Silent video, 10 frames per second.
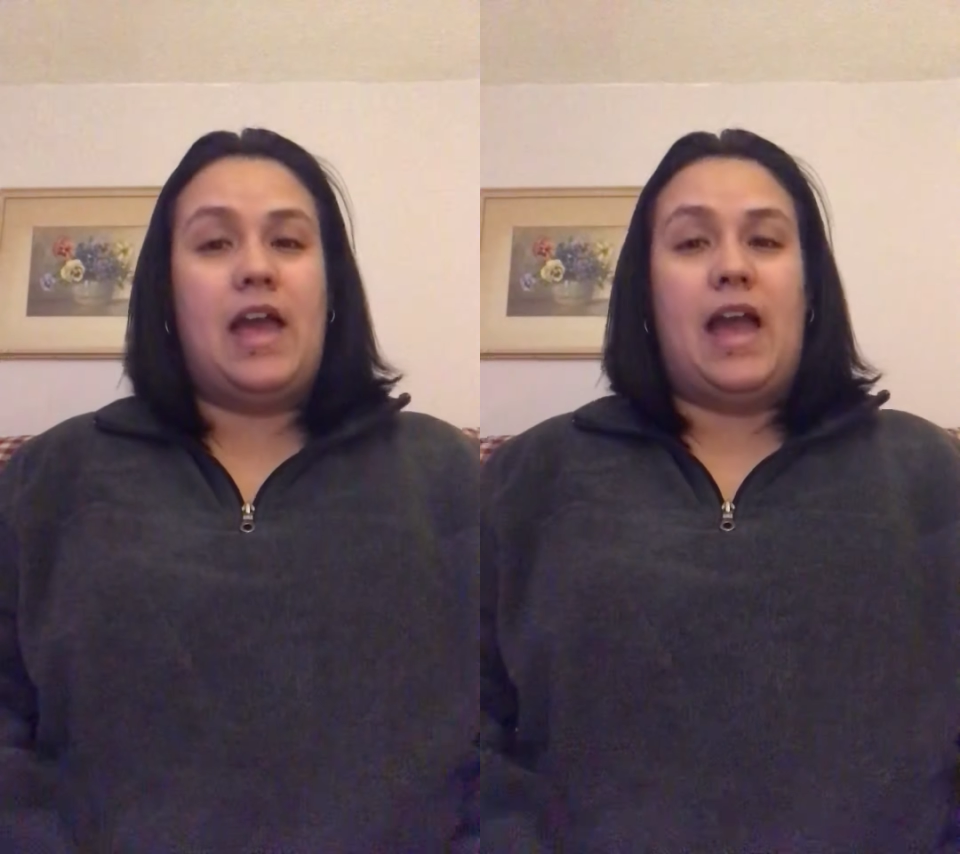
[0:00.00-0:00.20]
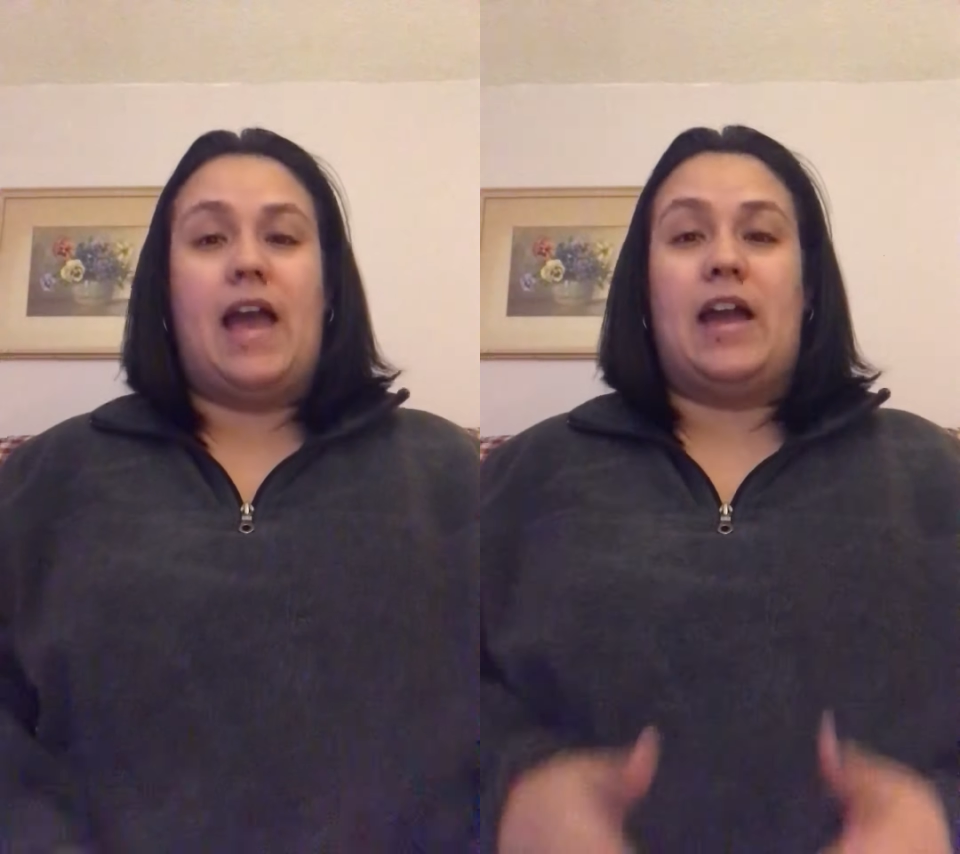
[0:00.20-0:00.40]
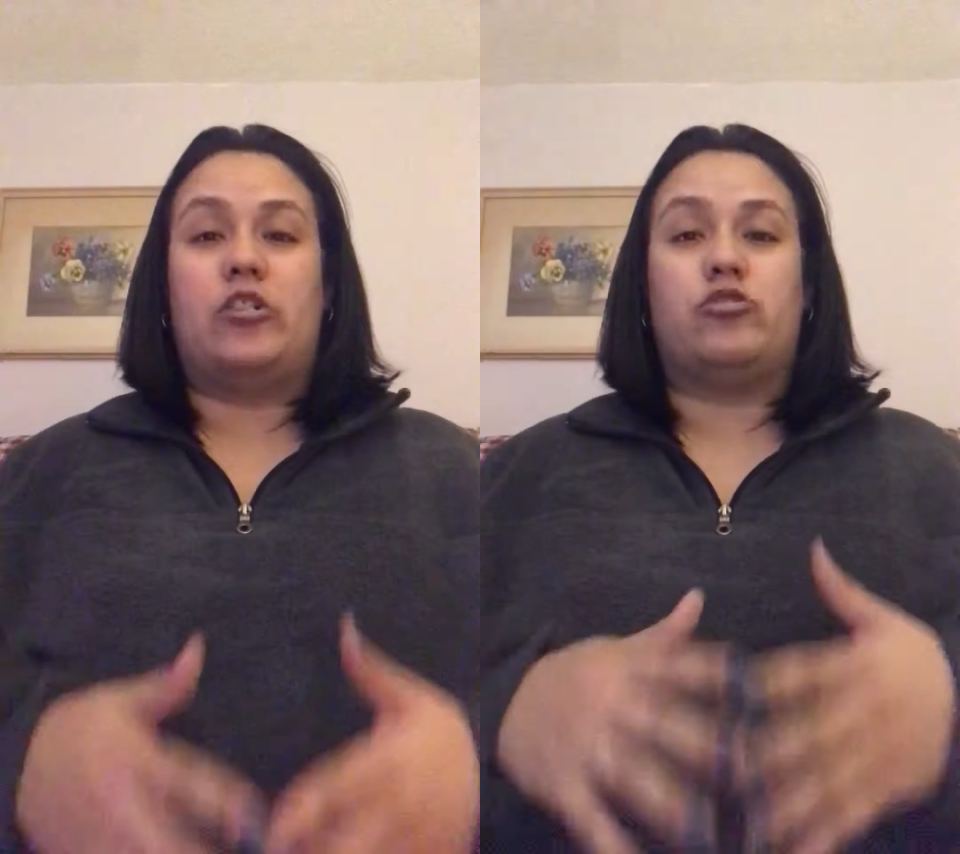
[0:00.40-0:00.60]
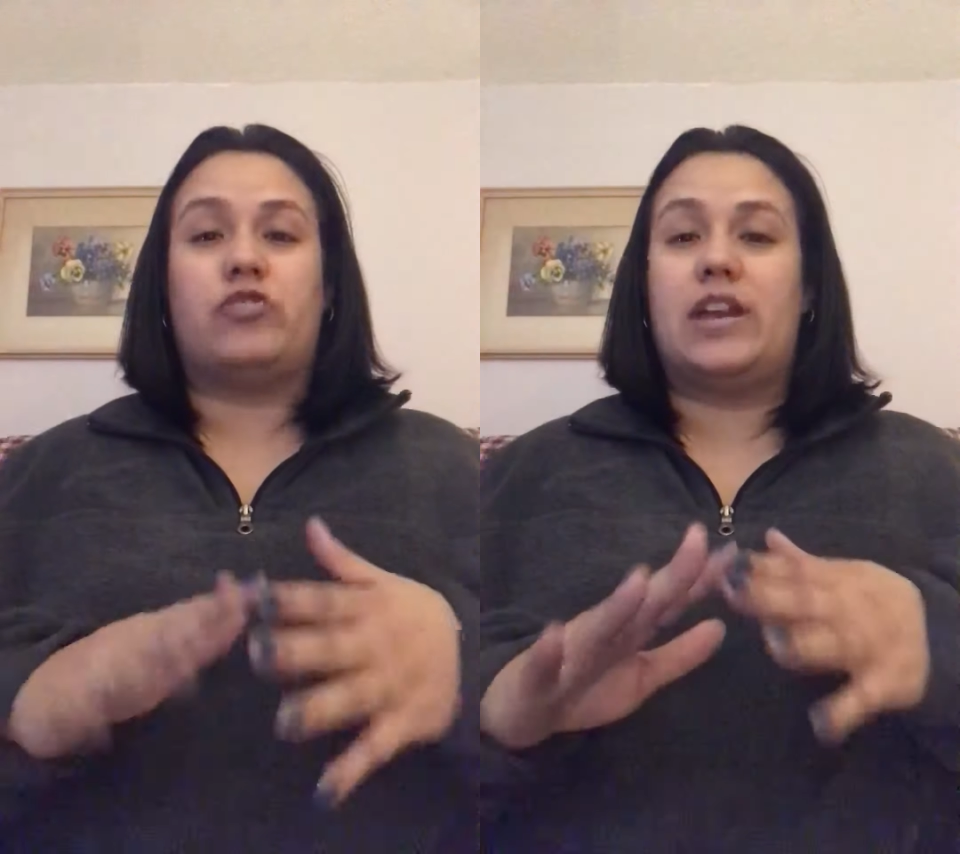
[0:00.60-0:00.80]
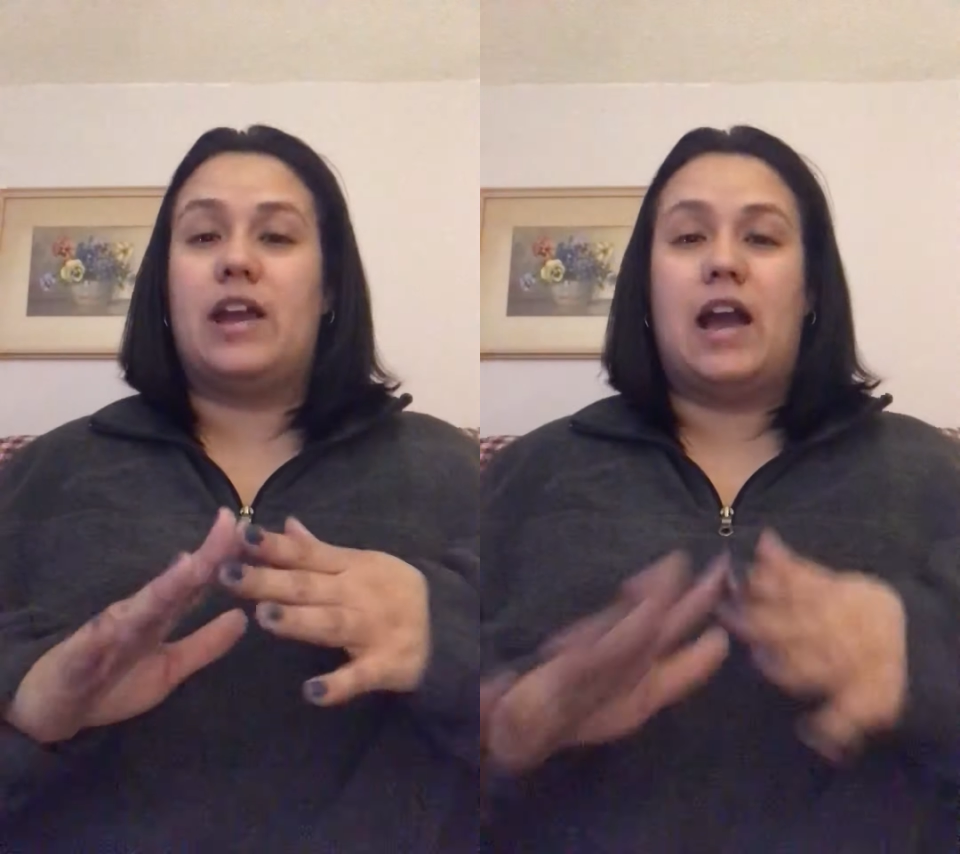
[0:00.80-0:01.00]
had a
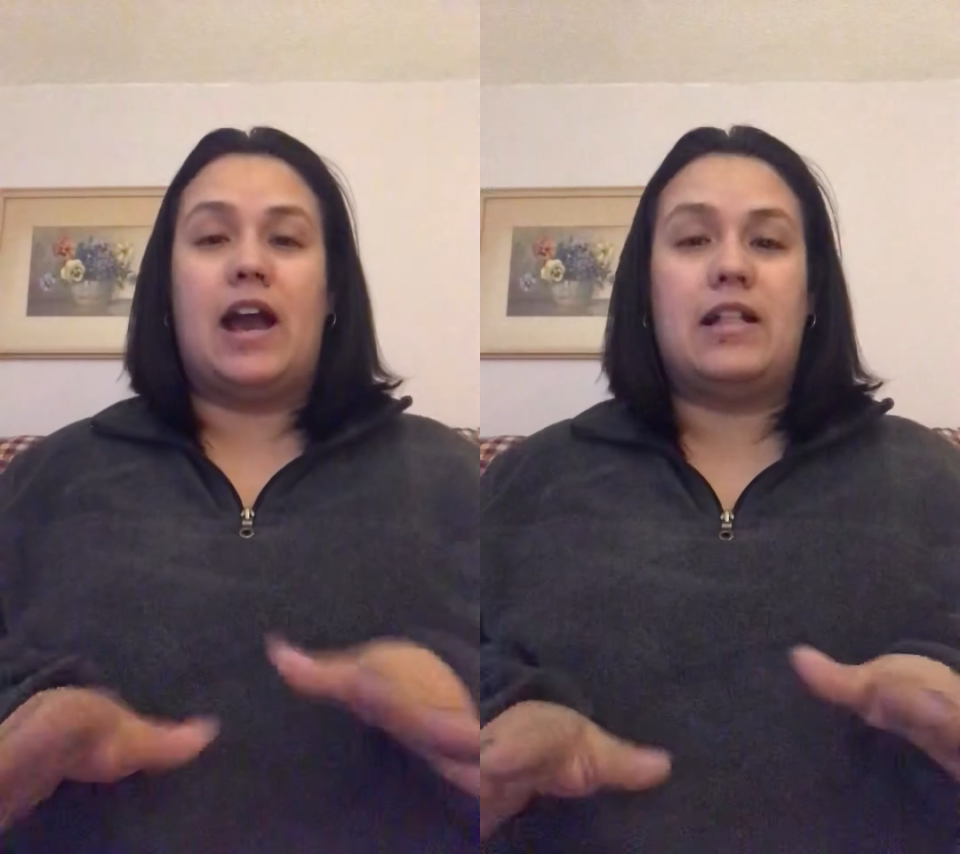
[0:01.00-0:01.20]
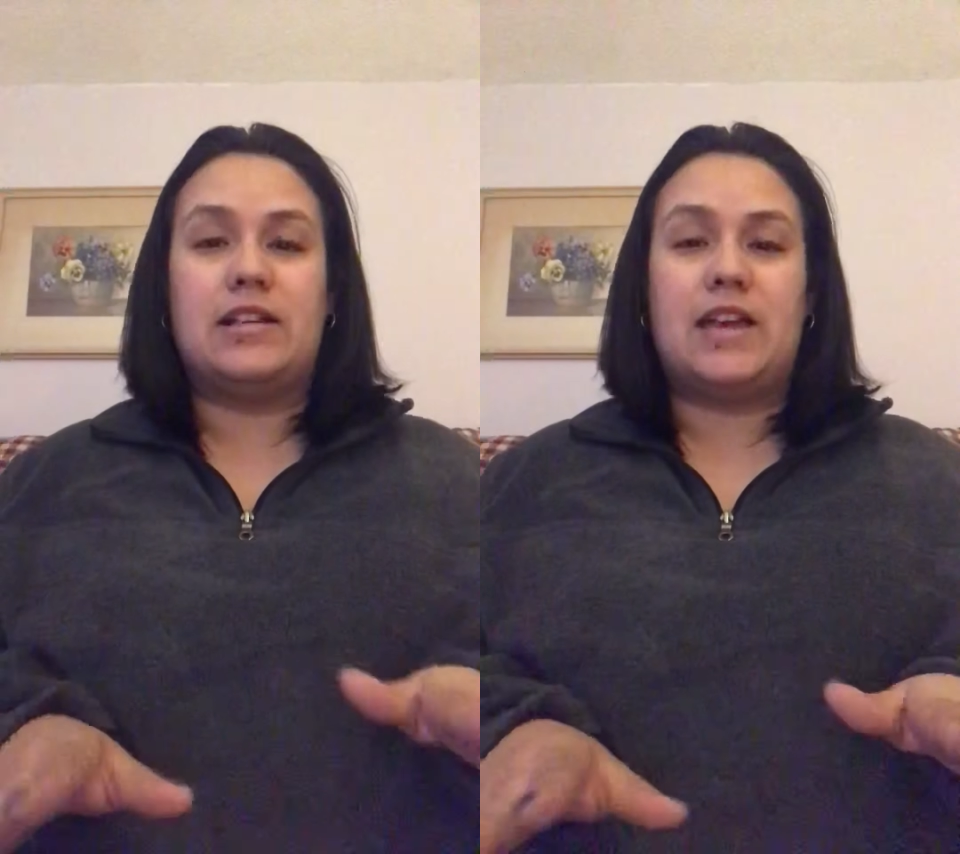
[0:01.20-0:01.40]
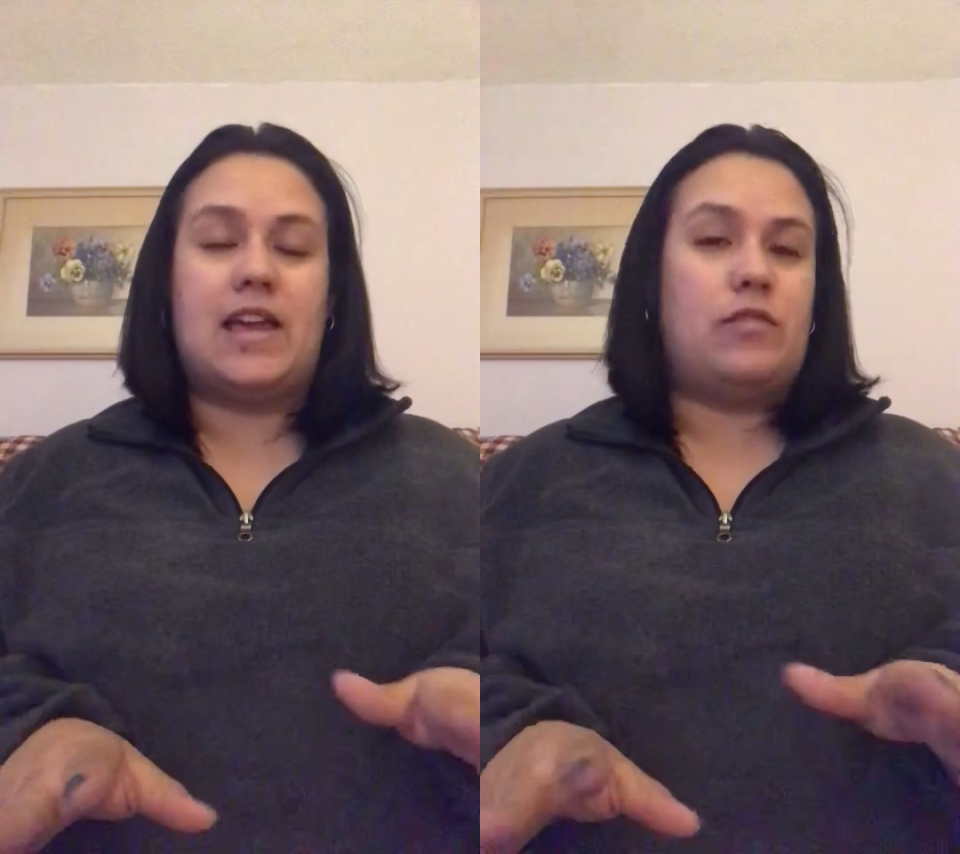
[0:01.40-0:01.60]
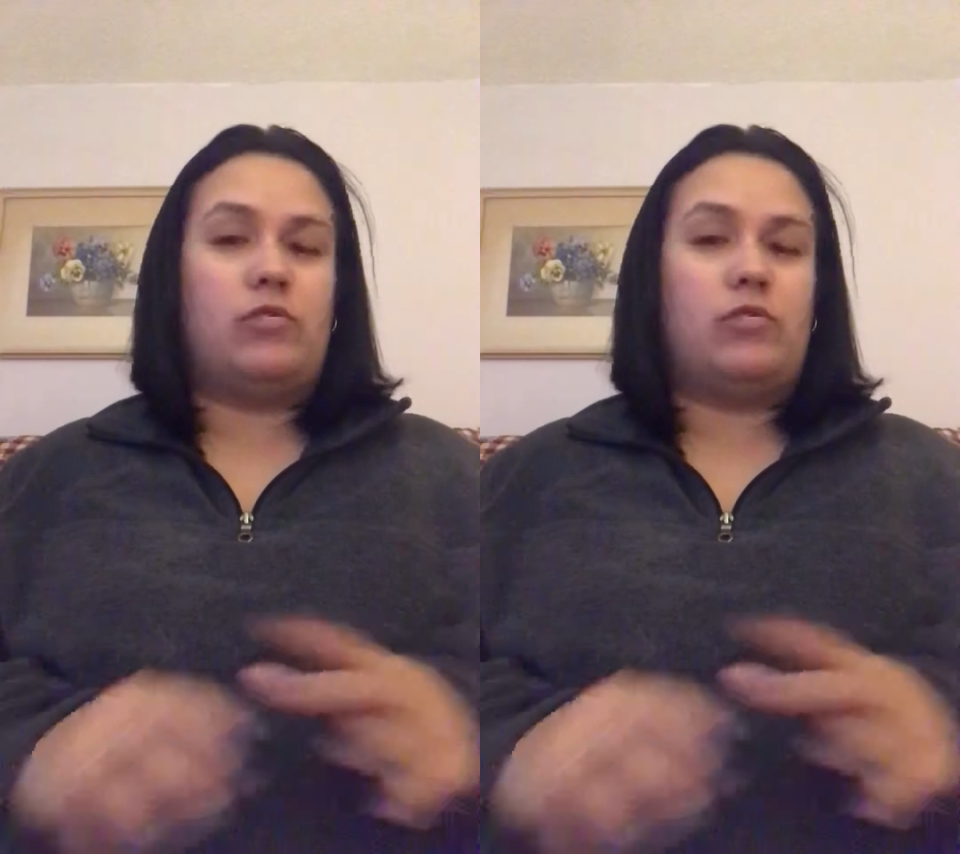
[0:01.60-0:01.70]
great holiday,